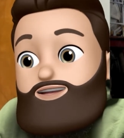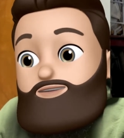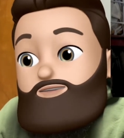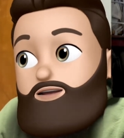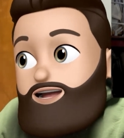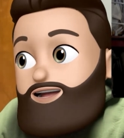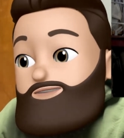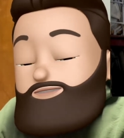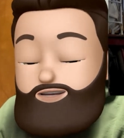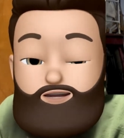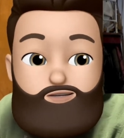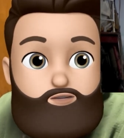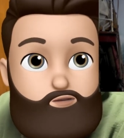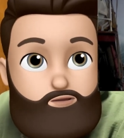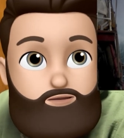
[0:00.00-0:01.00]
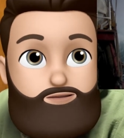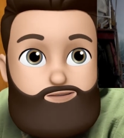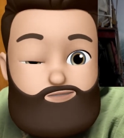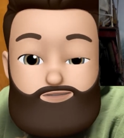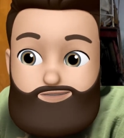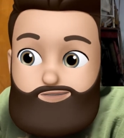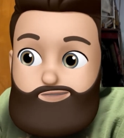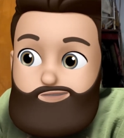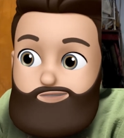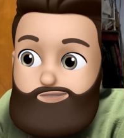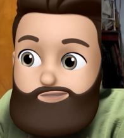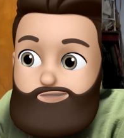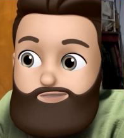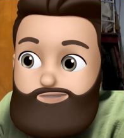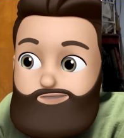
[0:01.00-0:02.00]
where there are storms.
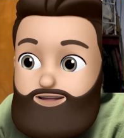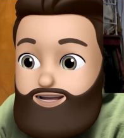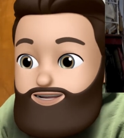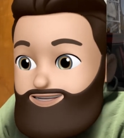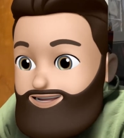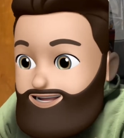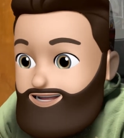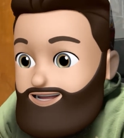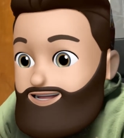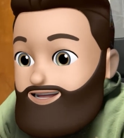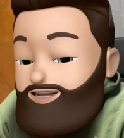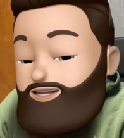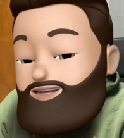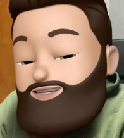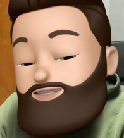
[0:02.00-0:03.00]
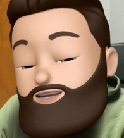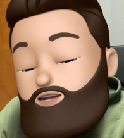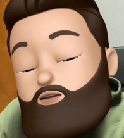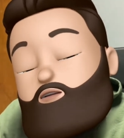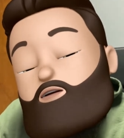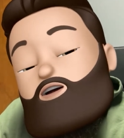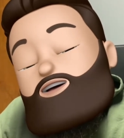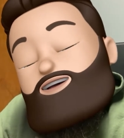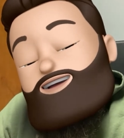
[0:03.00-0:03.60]
But you see, there's one